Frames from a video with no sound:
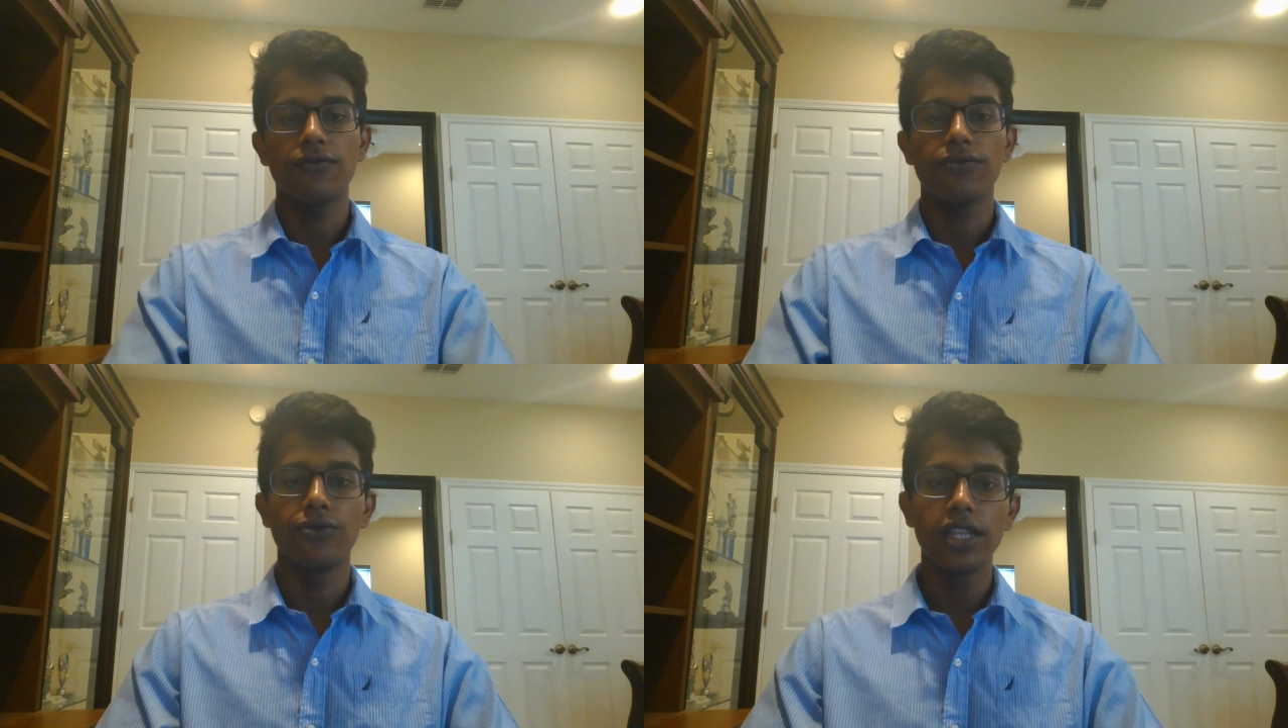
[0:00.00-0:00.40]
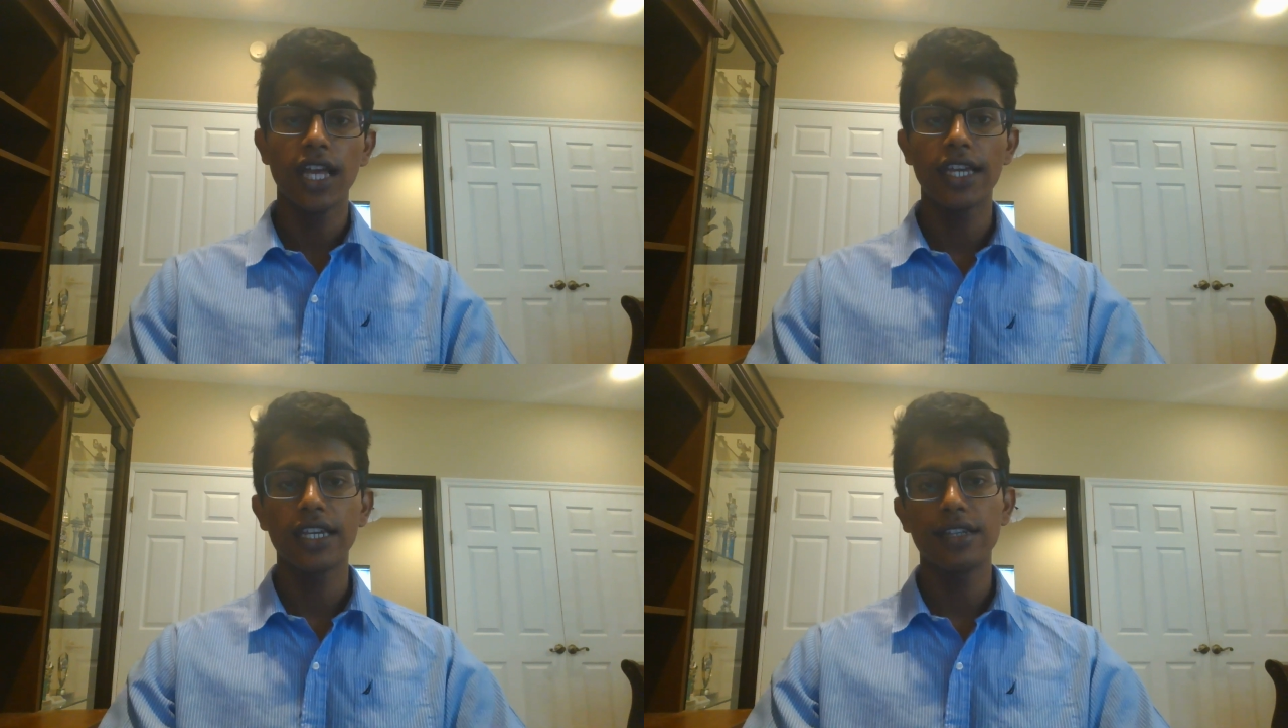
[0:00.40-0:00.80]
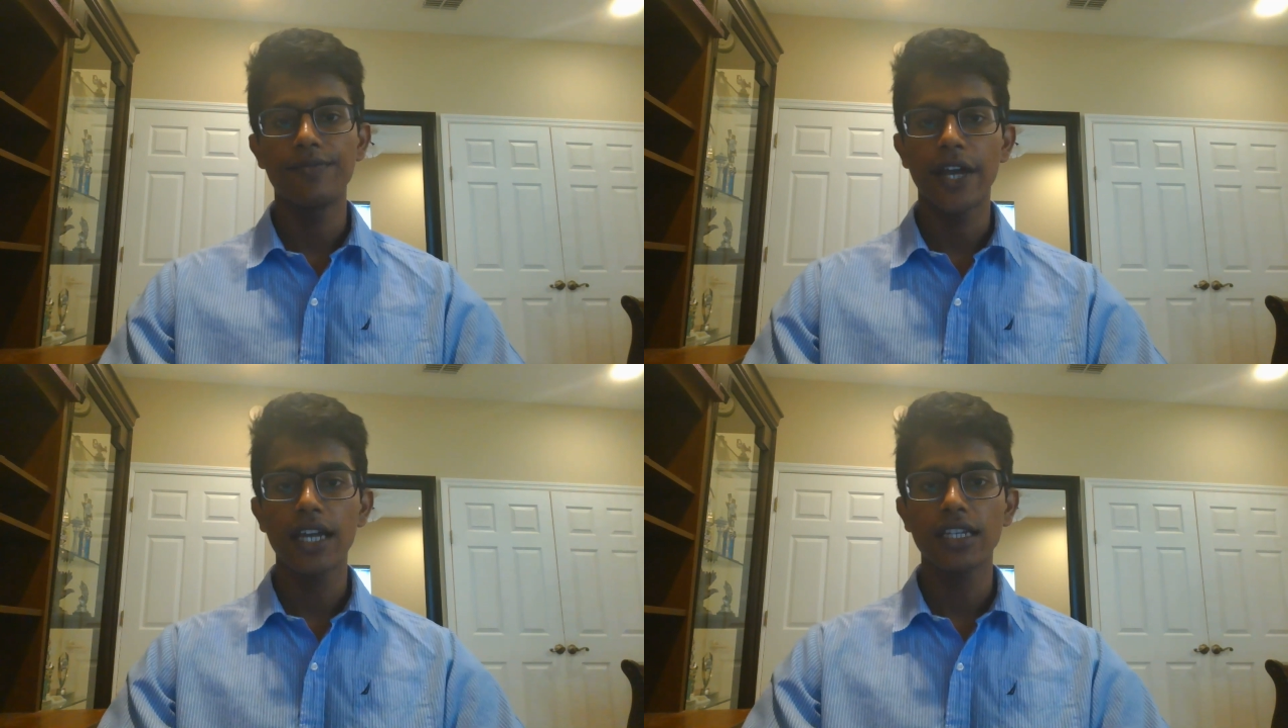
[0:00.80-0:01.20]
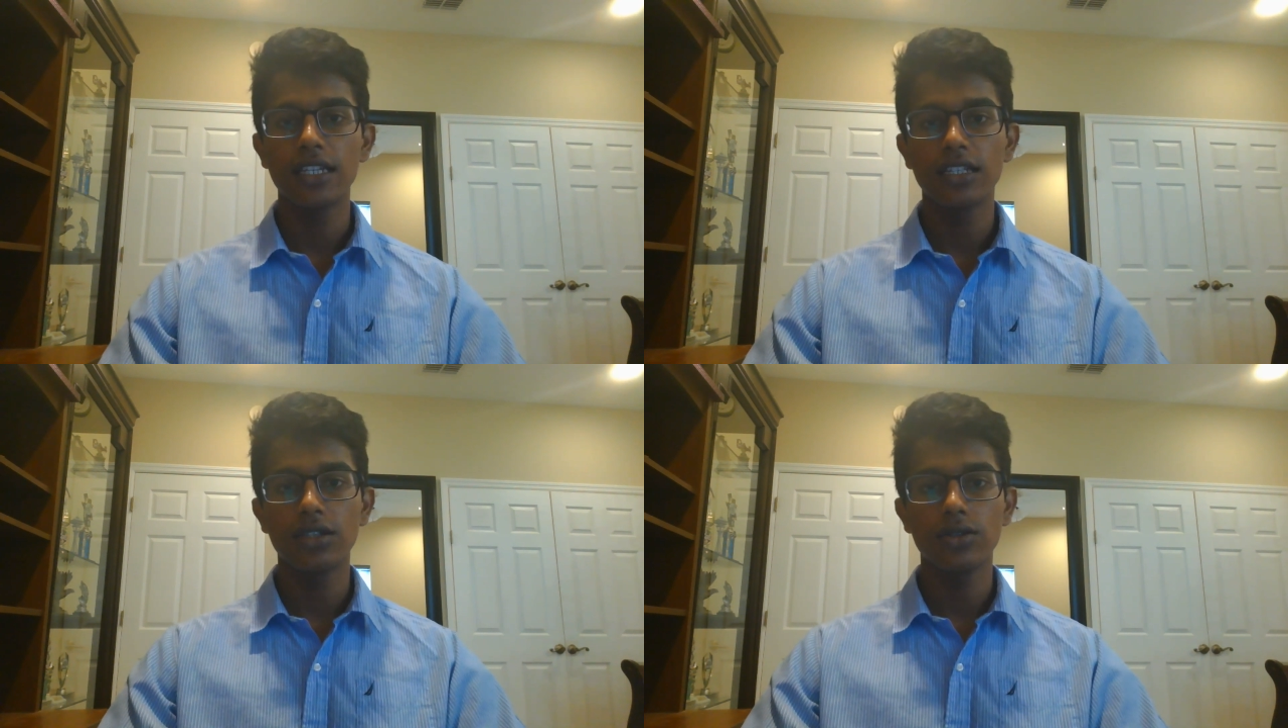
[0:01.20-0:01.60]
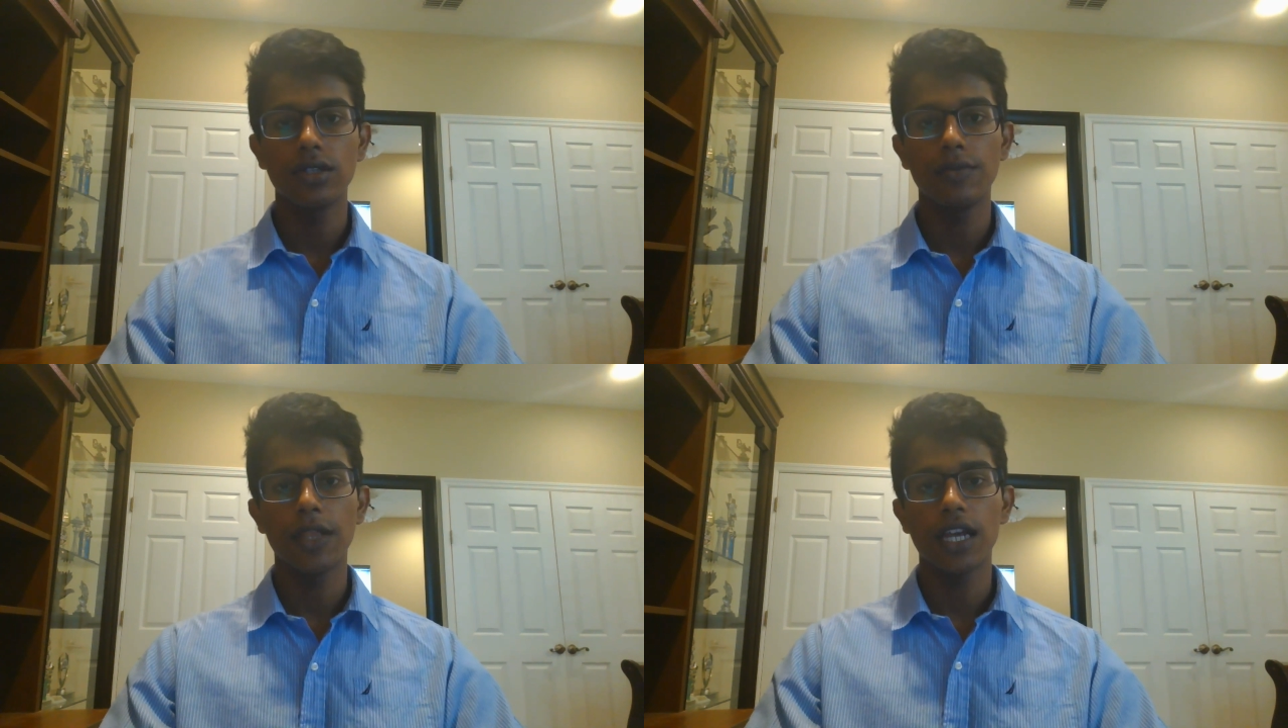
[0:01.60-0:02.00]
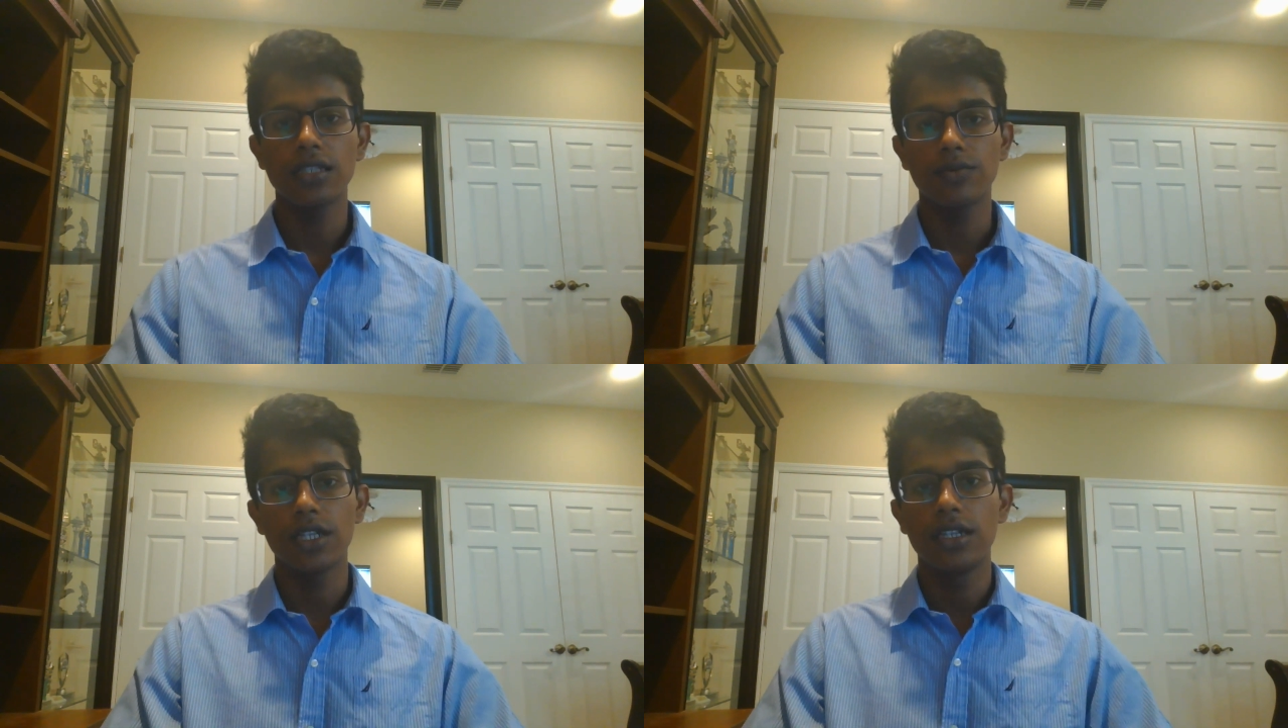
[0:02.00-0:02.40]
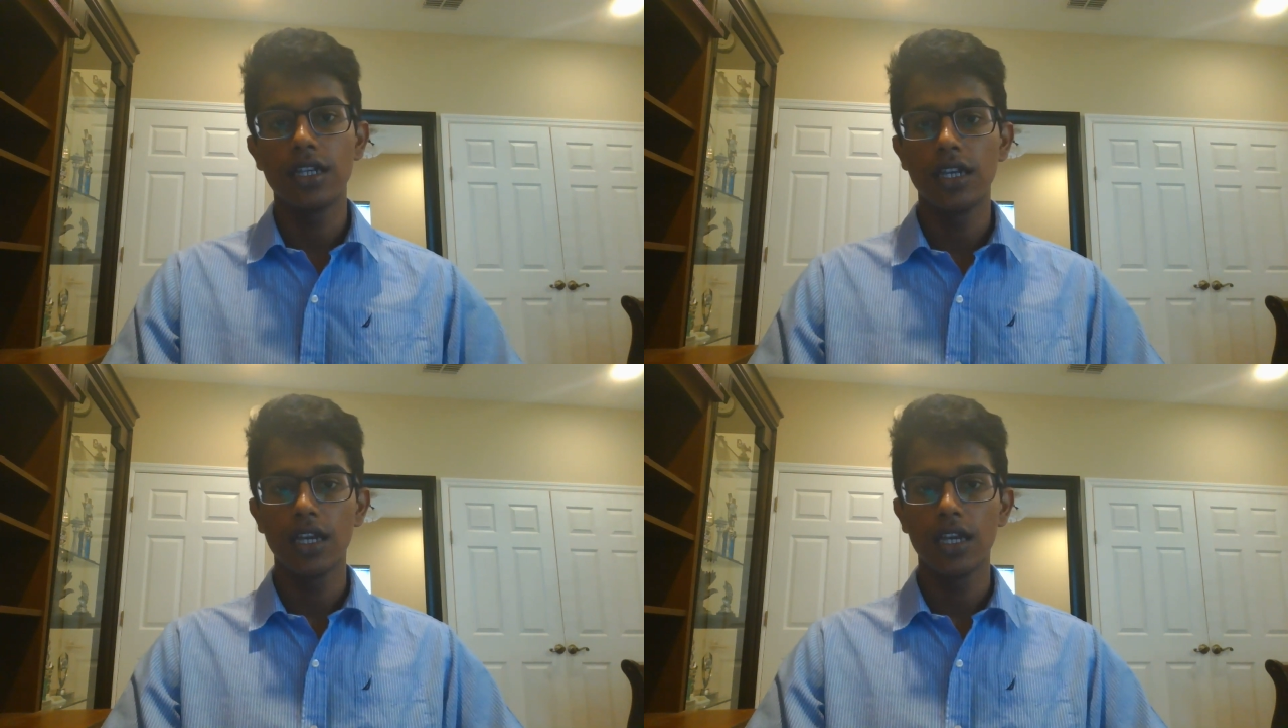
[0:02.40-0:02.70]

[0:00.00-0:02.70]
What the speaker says: religated back into the plasmid